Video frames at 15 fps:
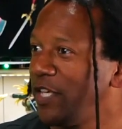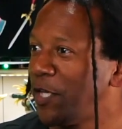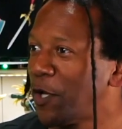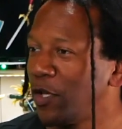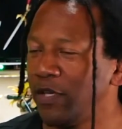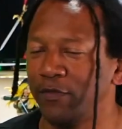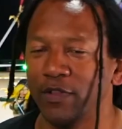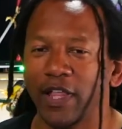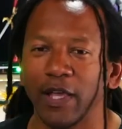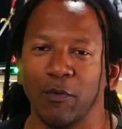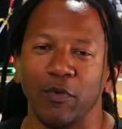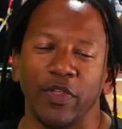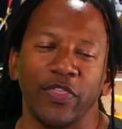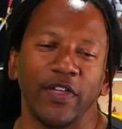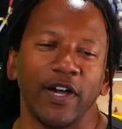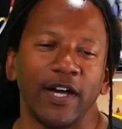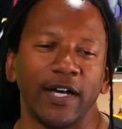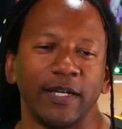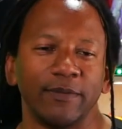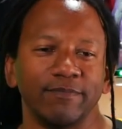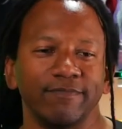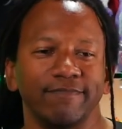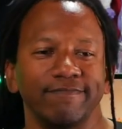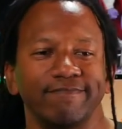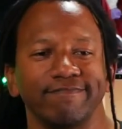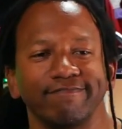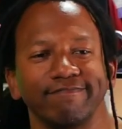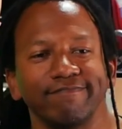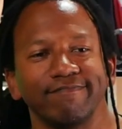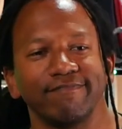You know, even like with
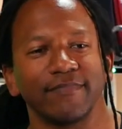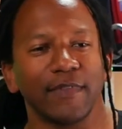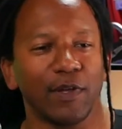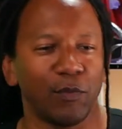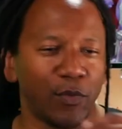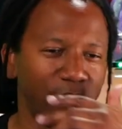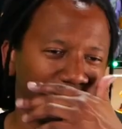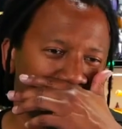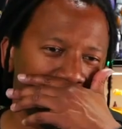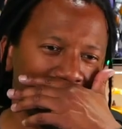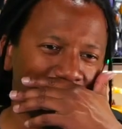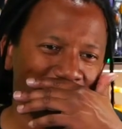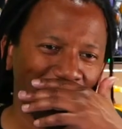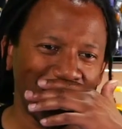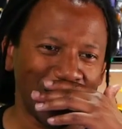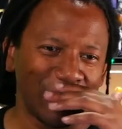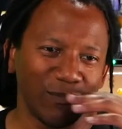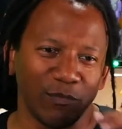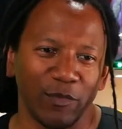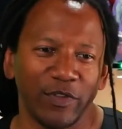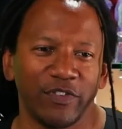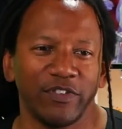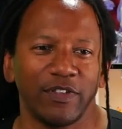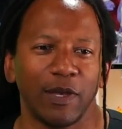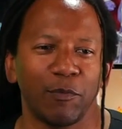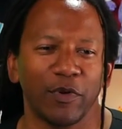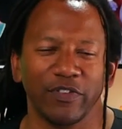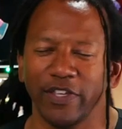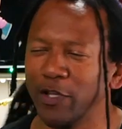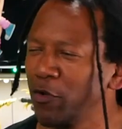what's his, I
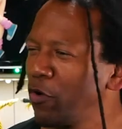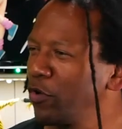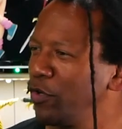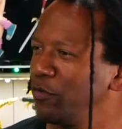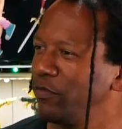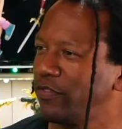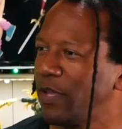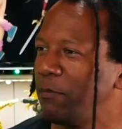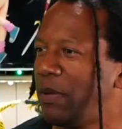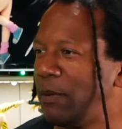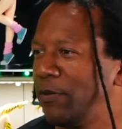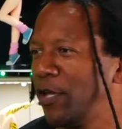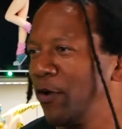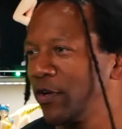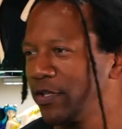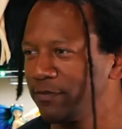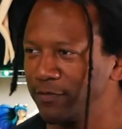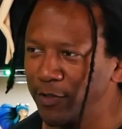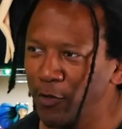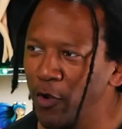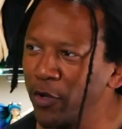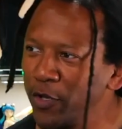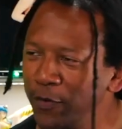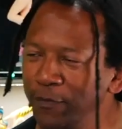want to say Grogu. Was that Baby Yoda? Grogu?